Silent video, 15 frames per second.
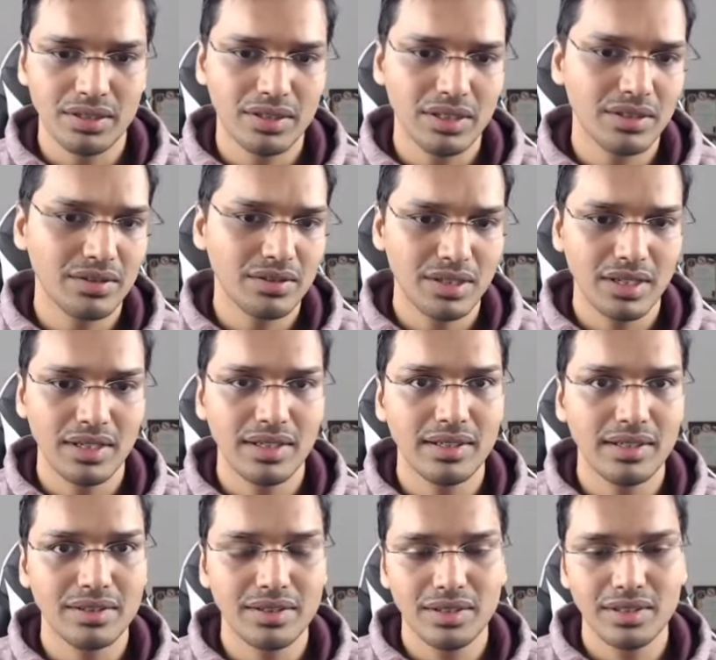let's say
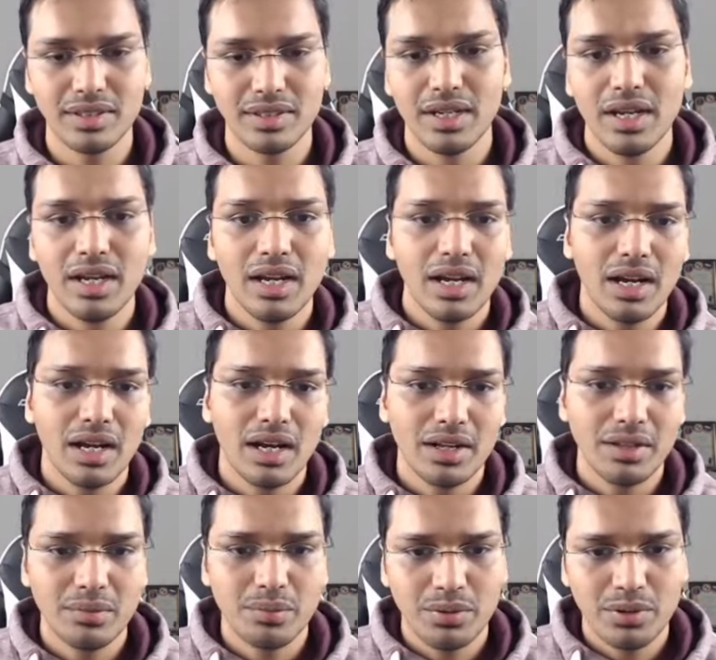e6.
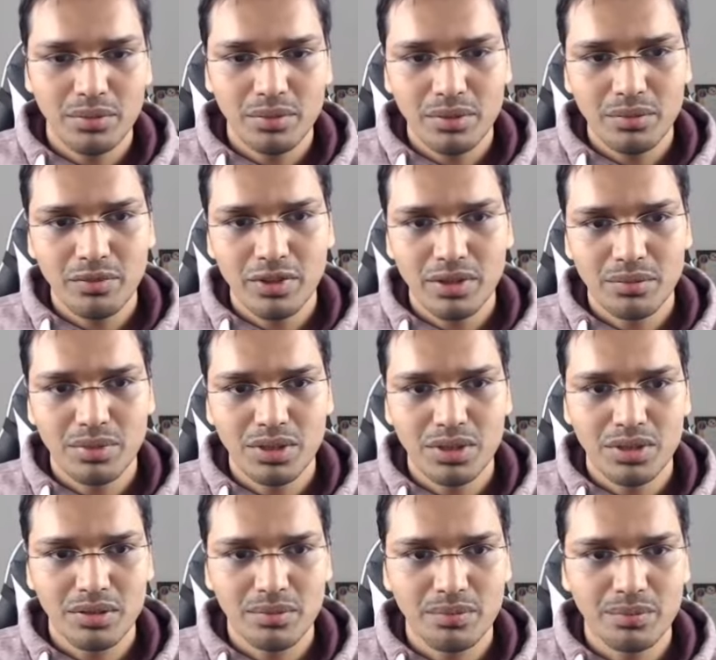The problem with
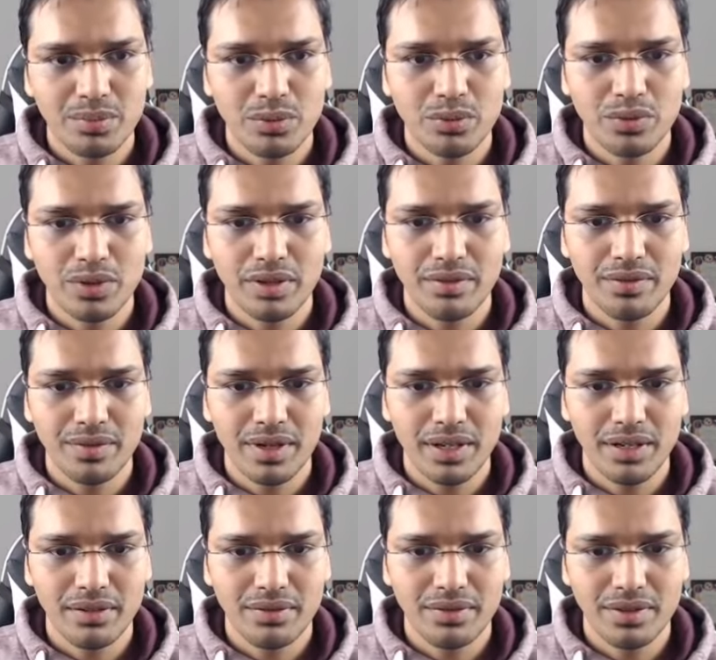bishop to
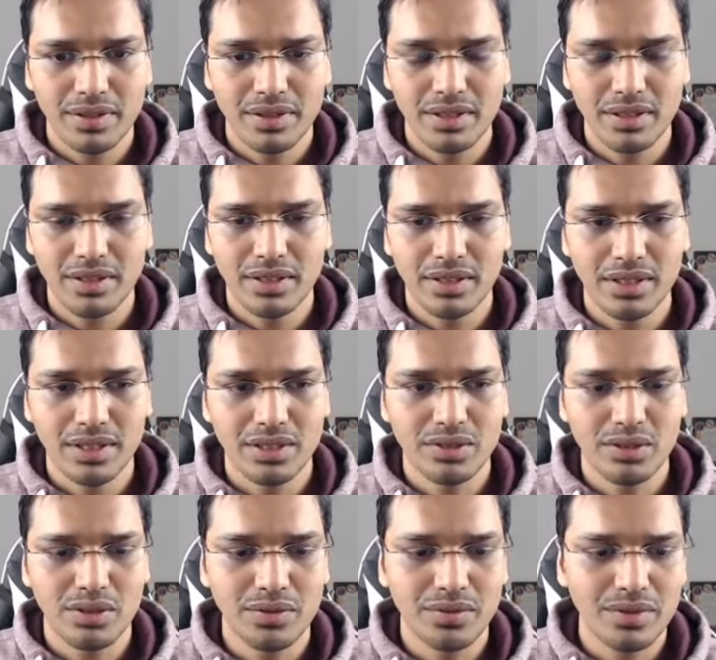f5 is
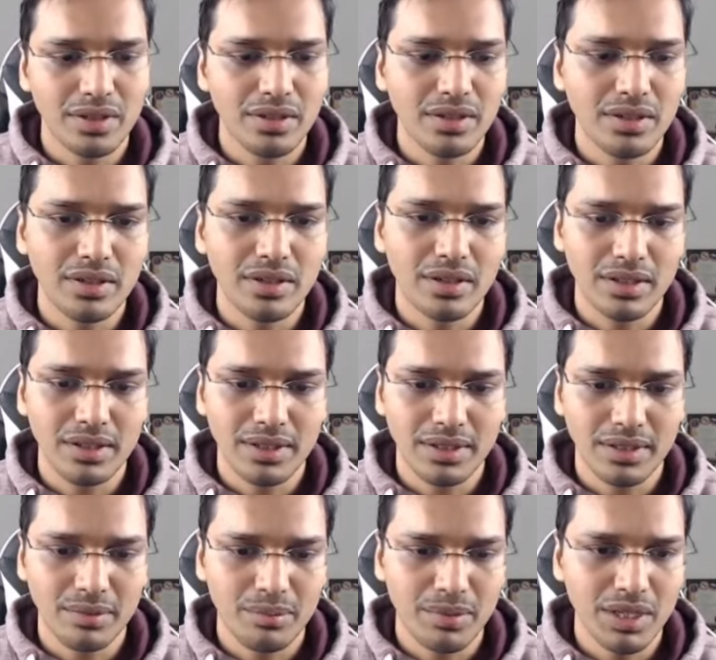often
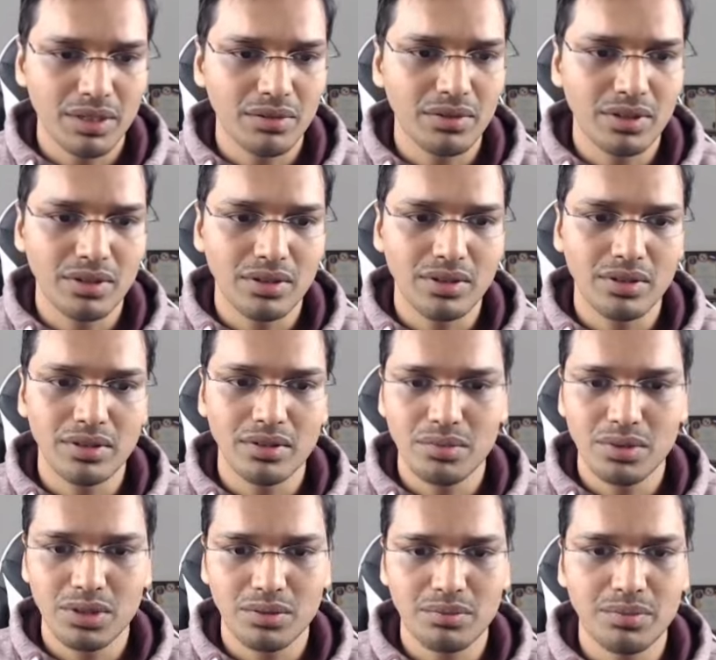met with
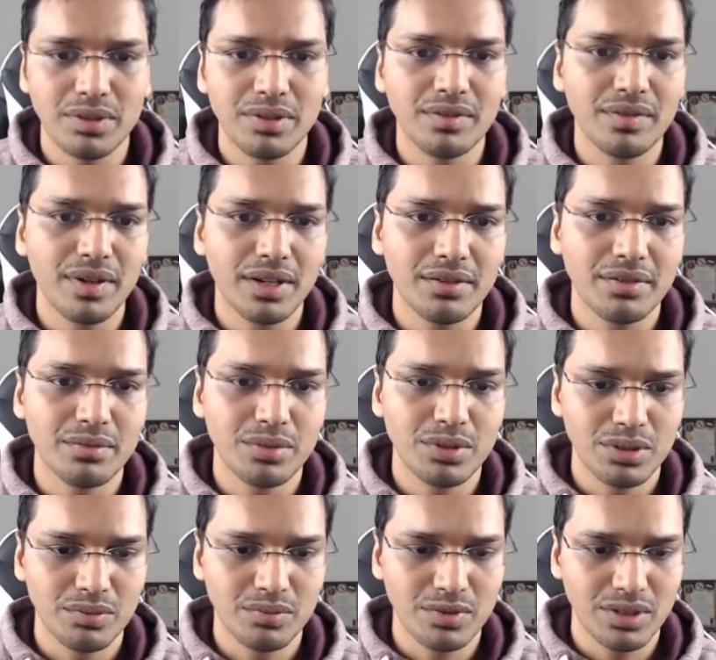bishop b5,
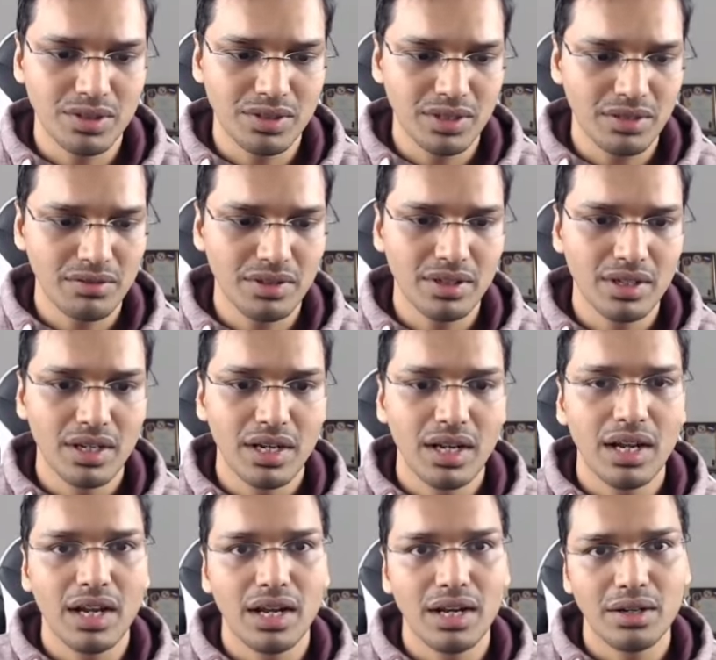bishop d7,
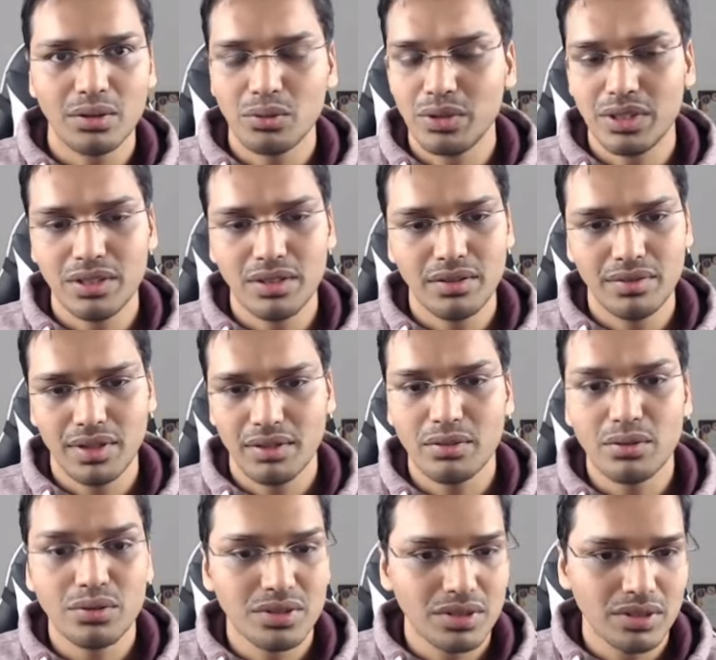and queen d5,
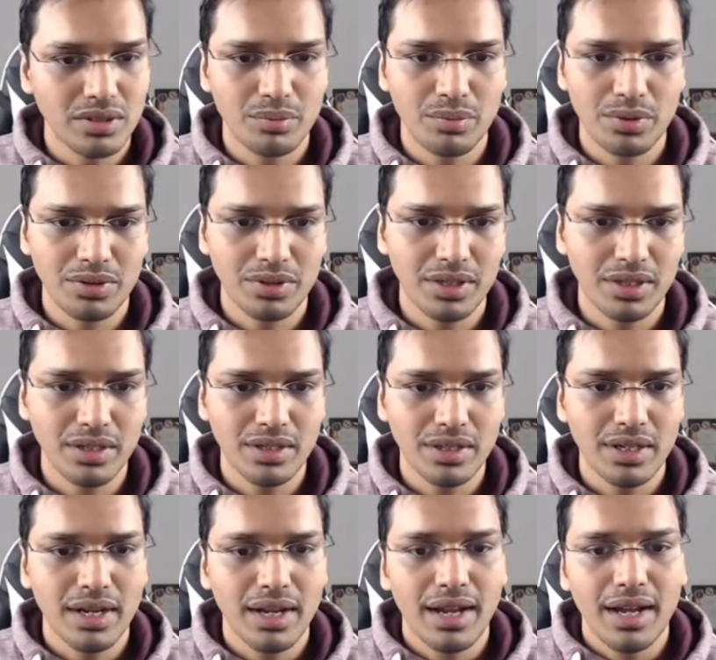losing pawn here.